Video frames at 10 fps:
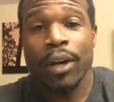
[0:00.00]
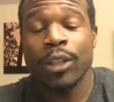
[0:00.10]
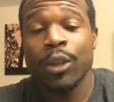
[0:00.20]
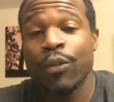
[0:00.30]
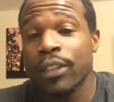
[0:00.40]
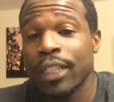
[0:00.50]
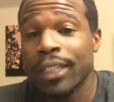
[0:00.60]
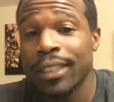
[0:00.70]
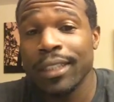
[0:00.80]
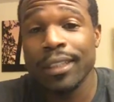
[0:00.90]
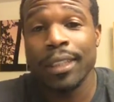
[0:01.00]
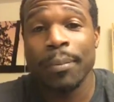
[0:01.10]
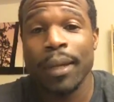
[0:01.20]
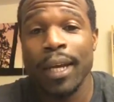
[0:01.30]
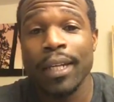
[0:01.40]
All right, so if it's a
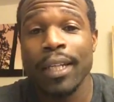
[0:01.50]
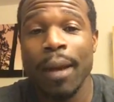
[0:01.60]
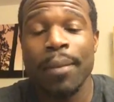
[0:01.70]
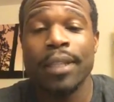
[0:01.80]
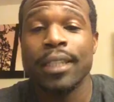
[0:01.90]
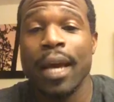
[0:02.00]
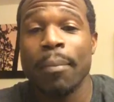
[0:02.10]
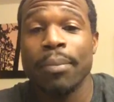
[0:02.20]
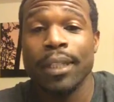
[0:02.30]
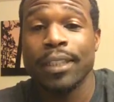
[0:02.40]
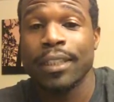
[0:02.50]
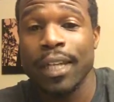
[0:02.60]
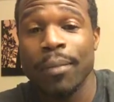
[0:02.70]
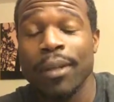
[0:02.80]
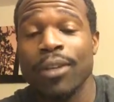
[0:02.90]
contingency plan, that means that blitz is
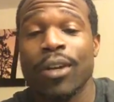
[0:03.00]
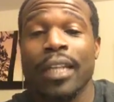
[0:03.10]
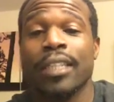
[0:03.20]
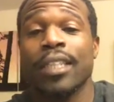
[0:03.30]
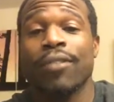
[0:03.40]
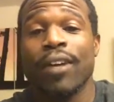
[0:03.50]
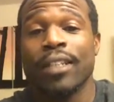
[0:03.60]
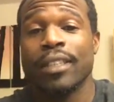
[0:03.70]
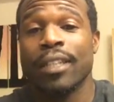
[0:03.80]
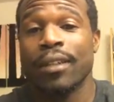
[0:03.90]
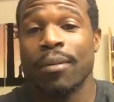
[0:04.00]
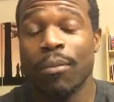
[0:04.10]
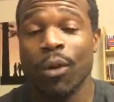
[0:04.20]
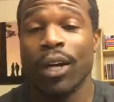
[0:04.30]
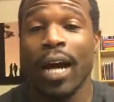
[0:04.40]
coming. You got the defense,
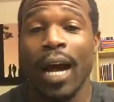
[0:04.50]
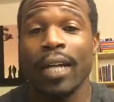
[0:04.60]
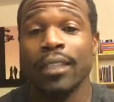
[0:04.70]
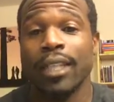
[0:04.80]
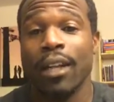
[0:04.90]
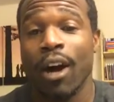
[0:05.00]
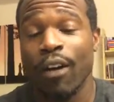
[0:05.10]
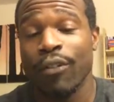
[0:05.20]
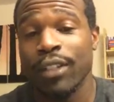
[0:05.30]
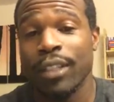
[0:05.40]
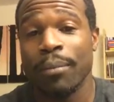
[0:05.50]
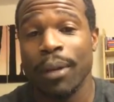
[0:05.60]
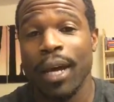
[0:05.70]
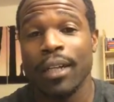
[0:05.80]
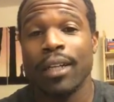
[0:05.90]
more guys than the offense can
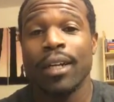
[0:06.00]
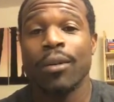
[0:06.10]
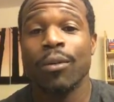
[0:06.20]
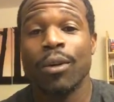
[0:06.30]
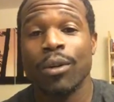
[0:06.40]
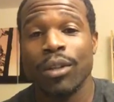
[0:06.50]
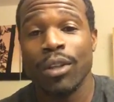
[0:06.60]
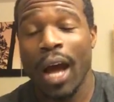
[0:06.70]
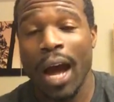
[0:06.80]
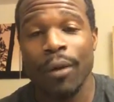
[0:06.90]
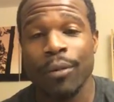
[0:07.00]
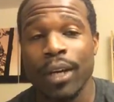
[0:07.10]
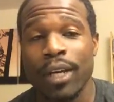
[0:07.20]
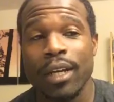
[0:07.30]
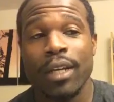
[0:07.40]
block. Well, hot
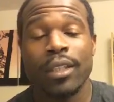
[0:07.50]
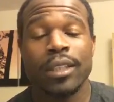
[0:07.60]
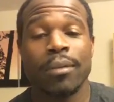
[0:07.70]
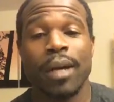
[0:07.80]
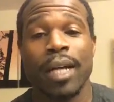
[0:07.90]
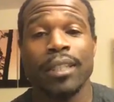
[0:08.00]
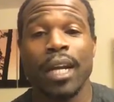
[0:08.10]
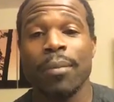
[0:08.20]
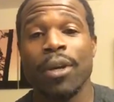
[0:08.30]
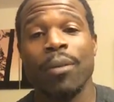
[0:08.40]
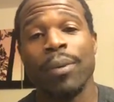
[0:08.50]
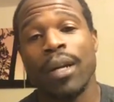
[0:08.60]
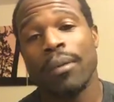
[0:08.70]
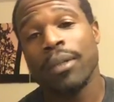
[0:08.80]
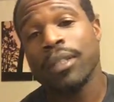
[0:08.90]
read, some guys got to be
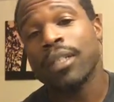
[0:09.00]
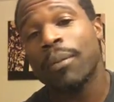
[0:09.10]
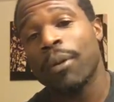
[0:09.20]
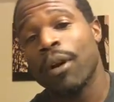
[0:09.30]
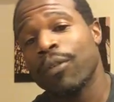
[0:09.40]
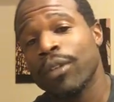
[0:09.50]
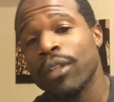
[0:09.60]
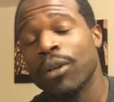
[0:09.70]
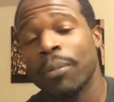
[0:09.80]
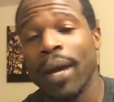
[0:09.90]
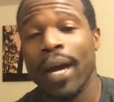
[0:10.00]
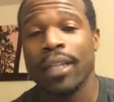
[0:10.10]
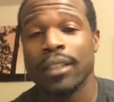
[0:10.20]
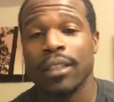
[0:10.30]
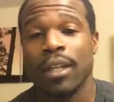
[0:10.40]
open. I'm going to dump off with a little
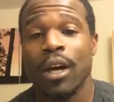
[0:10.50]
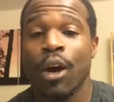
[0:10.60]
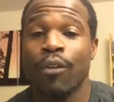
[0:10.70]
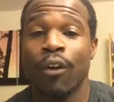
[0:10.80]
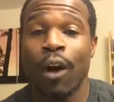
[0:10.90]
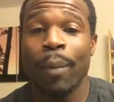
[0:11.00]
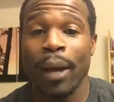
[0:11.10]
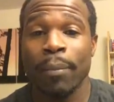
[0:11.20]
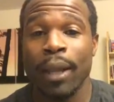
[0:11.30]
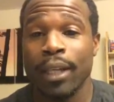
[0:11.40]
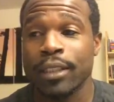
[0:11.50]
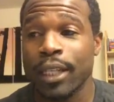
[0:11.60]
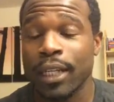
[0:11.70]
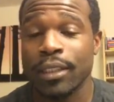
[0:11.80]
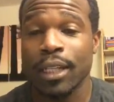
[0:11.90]
pass. Fallback plan
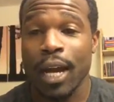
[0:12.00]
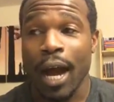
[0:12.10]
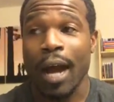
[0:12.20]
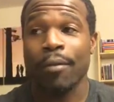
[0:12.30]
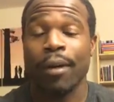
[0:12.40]
says, I